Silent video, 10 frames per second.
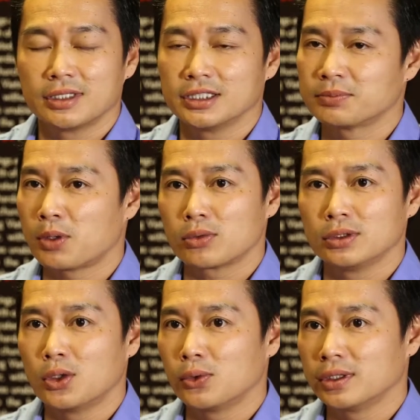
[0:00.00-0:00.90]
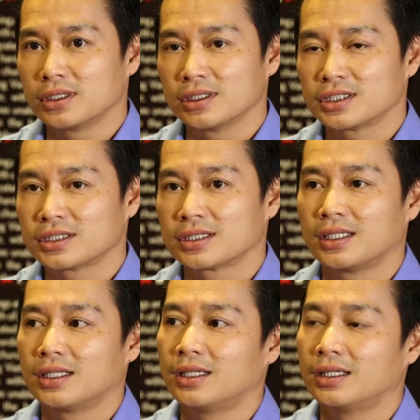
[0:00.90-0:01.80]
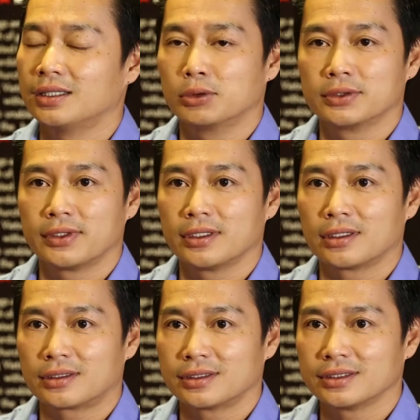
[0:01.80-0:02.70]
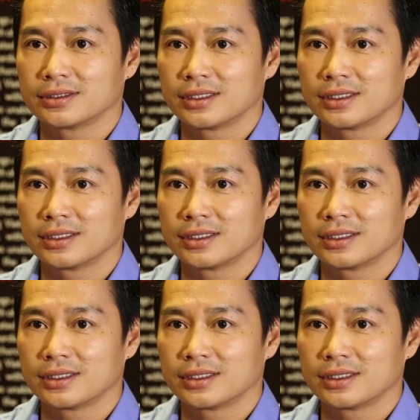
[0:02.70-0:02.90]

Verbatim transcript: They spoke no English. Uh, it was very hard.